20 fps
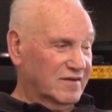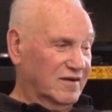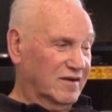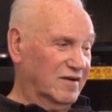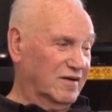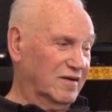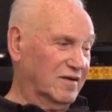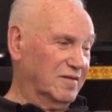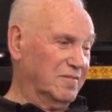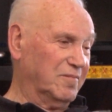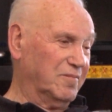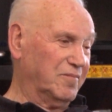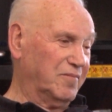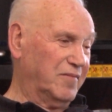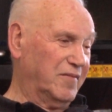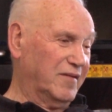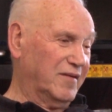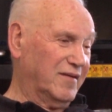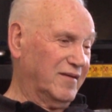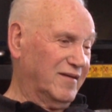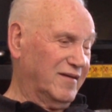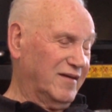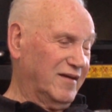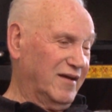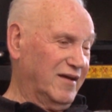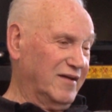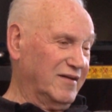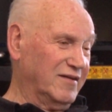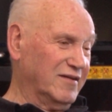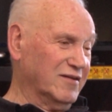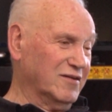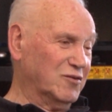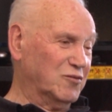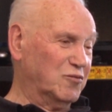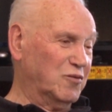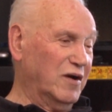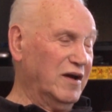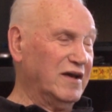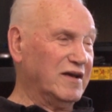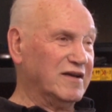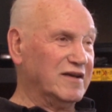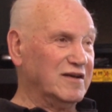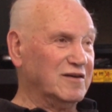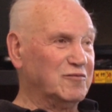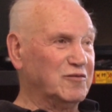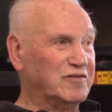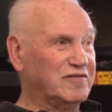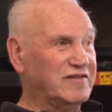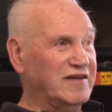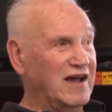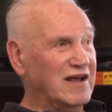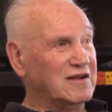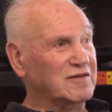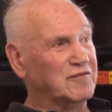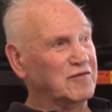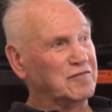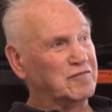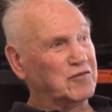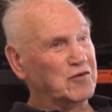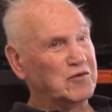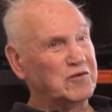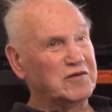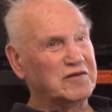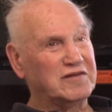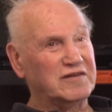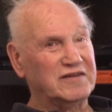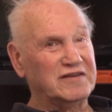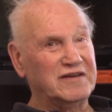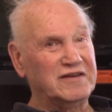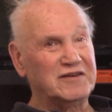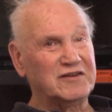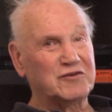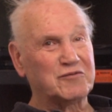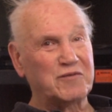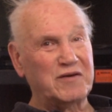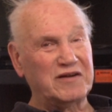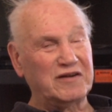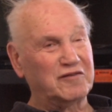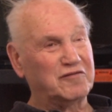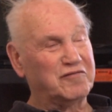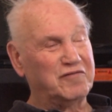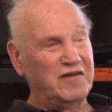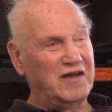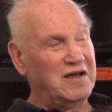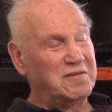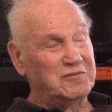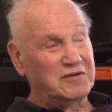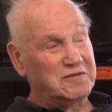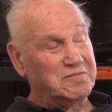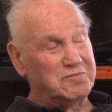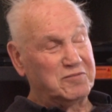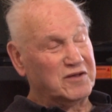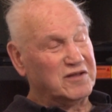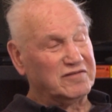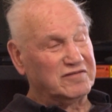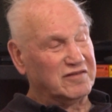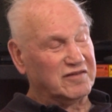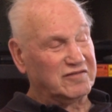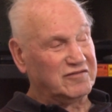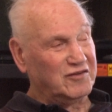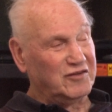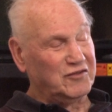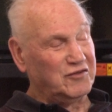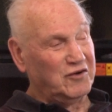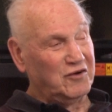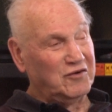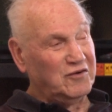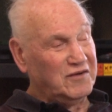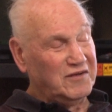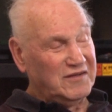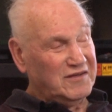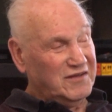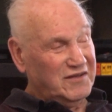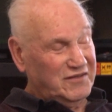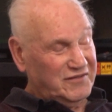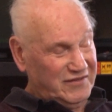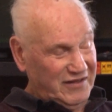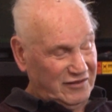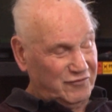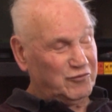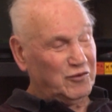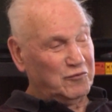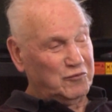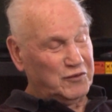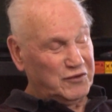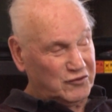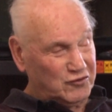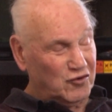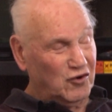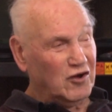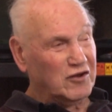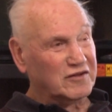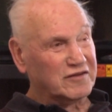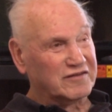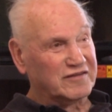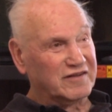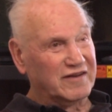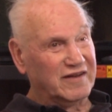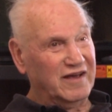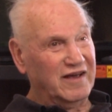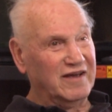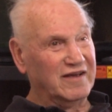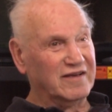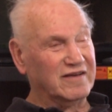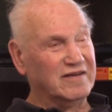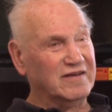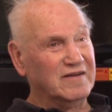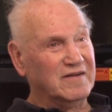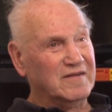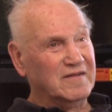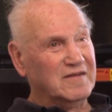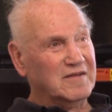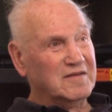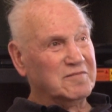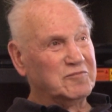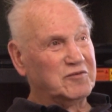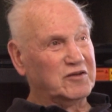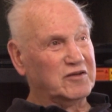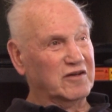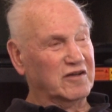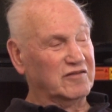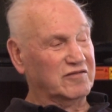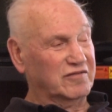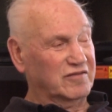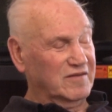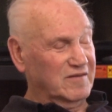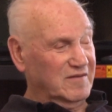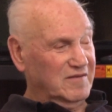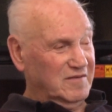And in a way, it was kind of a vertically integrated family business, although that's what we'd call it today, because